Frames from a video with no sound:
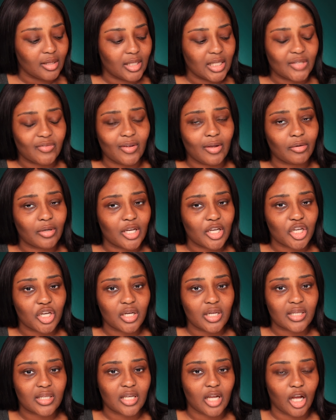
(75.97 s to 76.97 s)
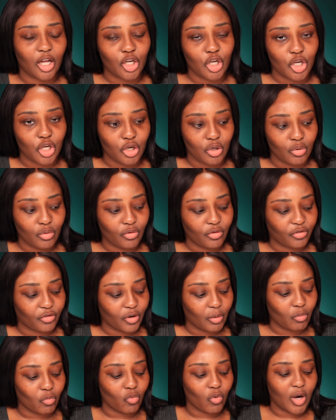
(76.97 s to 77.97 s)
This foundation is not new
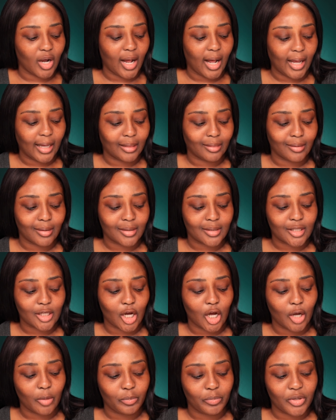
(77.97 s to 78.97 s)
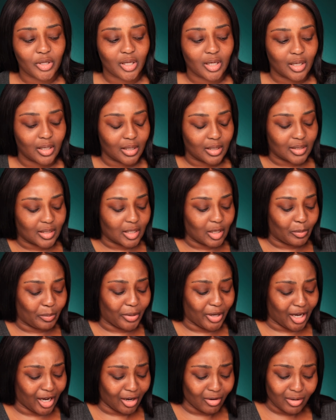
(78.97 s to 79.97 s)
from what I looked up because
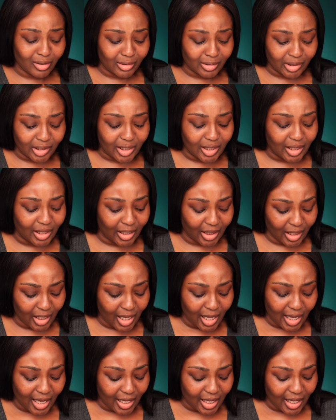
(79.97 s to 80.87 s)
apparently